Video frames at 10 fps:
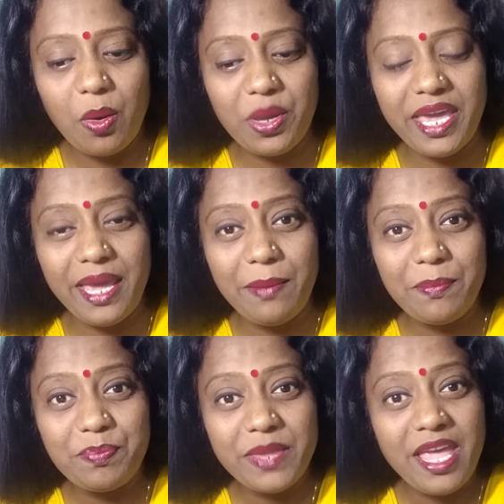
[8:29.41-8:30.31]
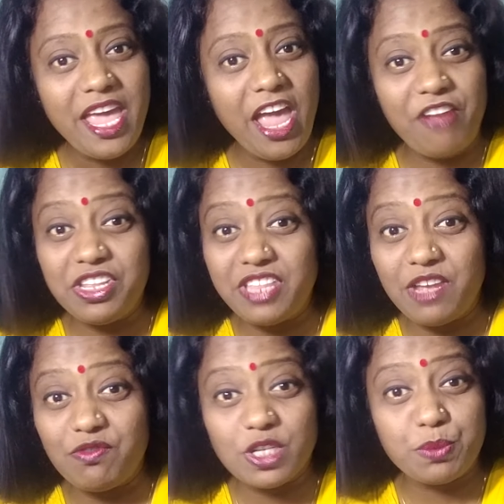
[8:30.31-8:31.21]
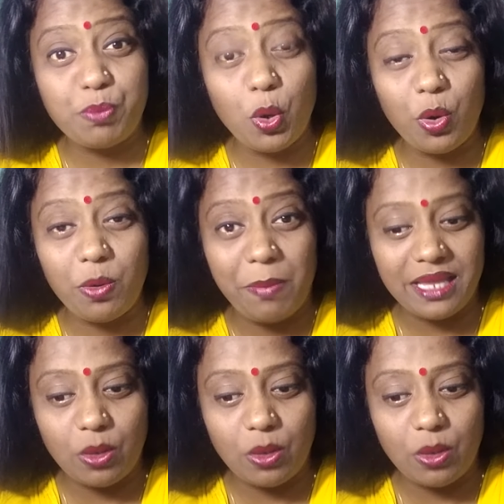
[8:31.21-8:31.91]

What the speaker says: Okay? Everything was blown by